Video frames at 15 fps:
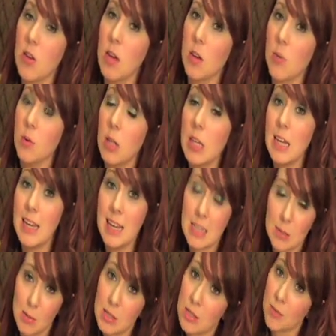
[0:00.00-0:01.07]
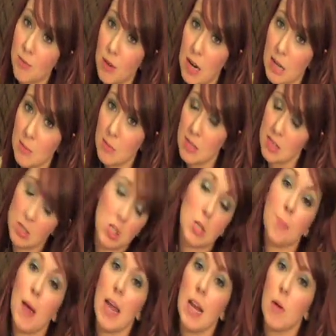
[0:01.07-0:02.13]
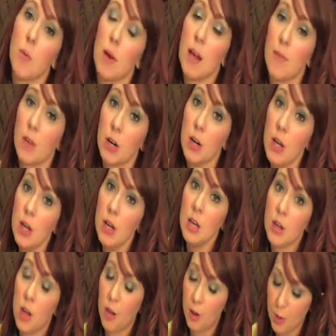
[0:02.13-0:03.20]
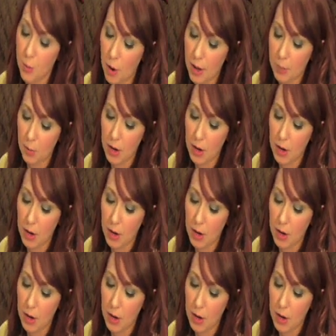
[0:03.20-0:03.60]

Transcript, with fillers: You can get really inexpensive frames and just paint it whatever color you want.